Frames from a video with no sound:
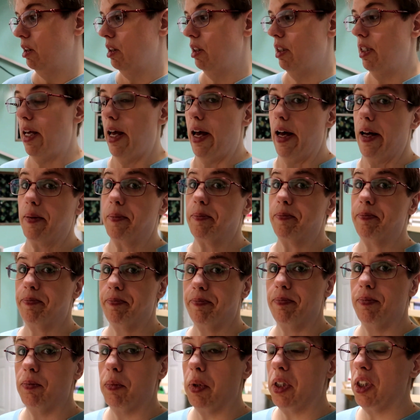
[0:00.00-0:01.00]
yeah,
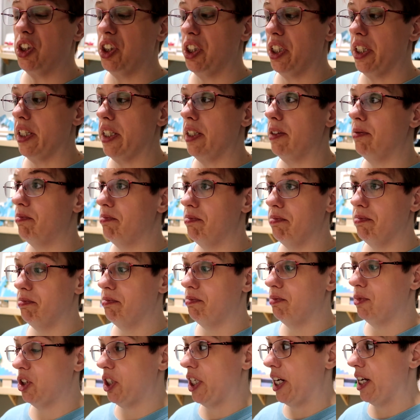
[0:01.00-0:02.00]
but she
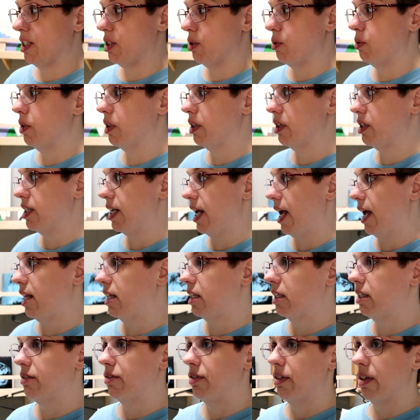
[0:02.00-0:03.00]
has a real
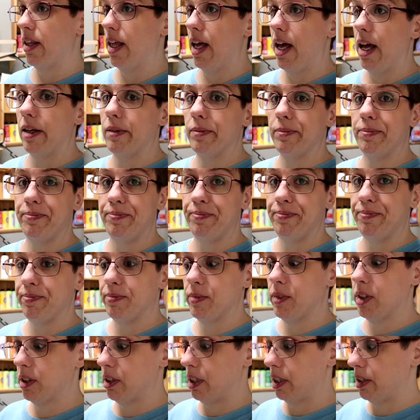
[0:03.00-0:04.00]
talent for that.
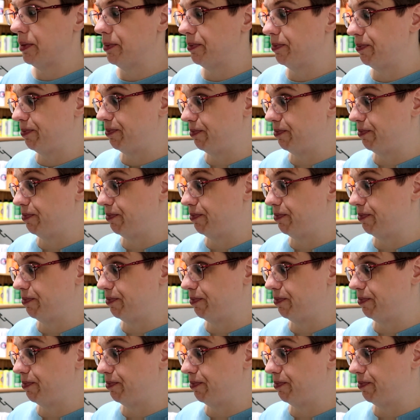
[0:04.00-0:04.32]
So,